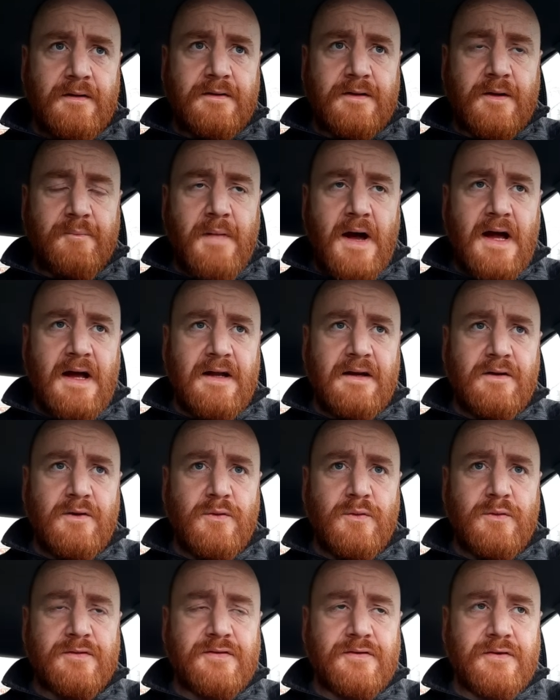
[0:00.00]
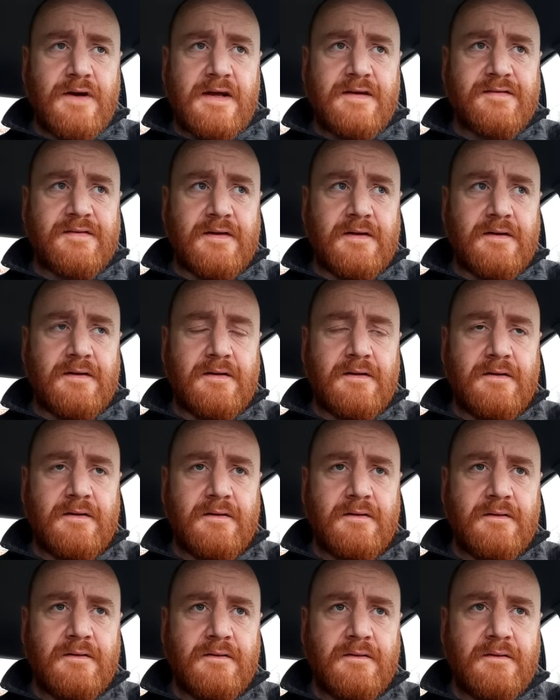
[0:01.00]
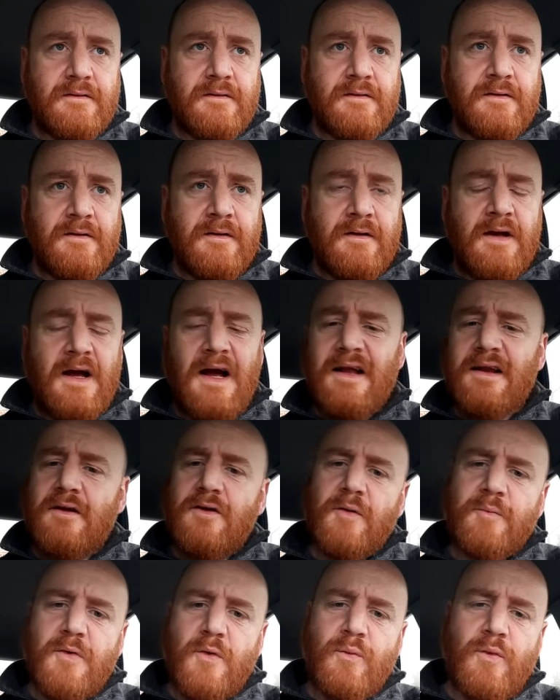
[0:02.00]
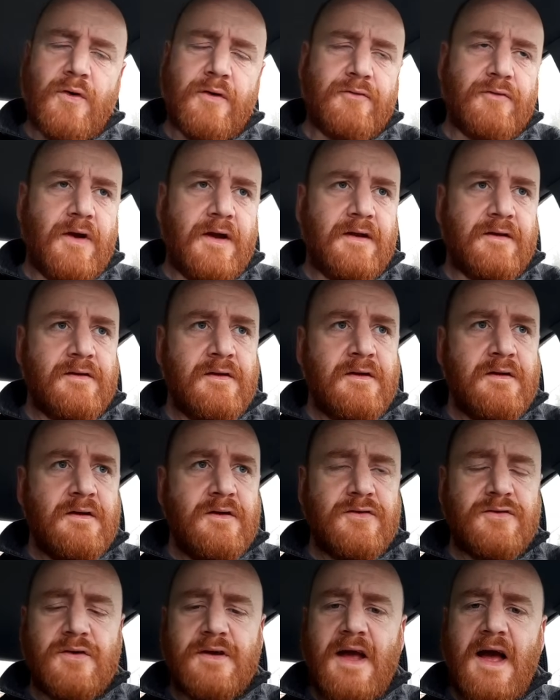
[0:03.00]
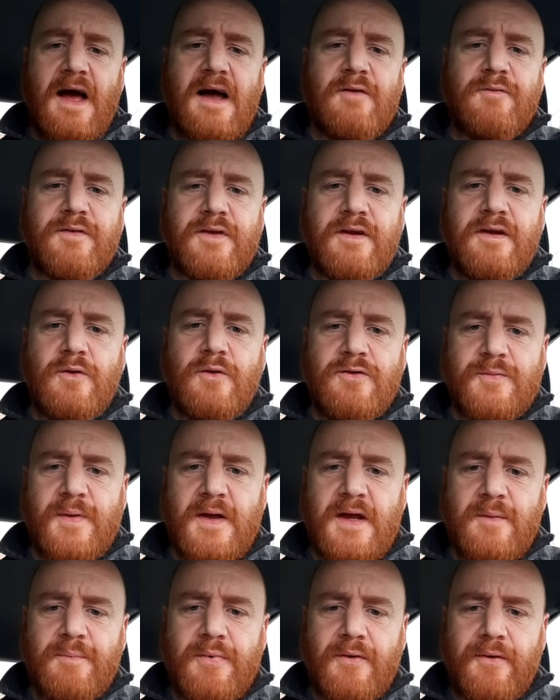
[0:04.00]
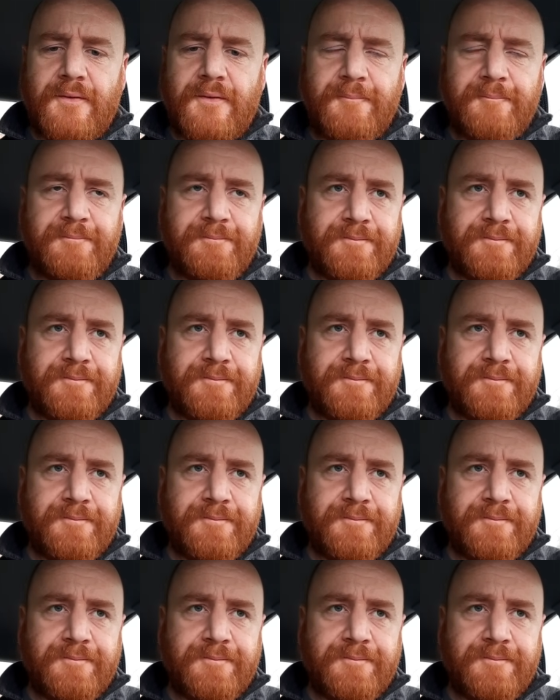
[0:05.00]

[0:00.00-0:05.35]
the man who was arrested, and number one, right? So you have the newspaper,